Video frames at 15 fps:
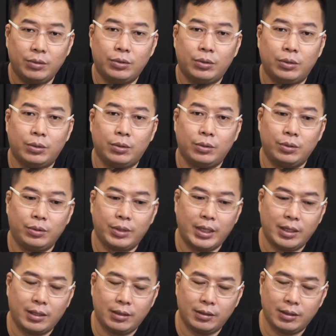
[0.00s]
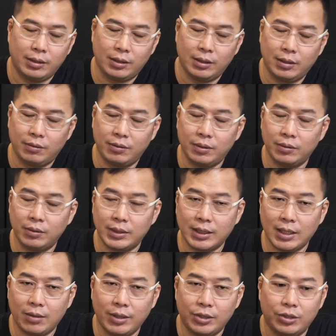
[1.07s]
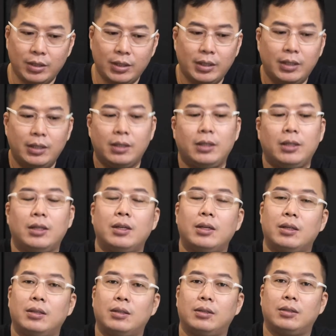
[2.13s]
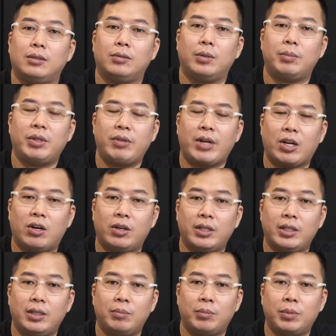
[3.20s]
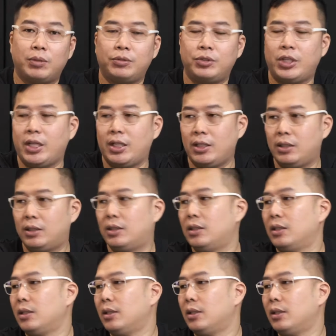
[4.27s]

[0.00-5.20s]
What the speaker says: So you can the sound actually will be recorded in both channels.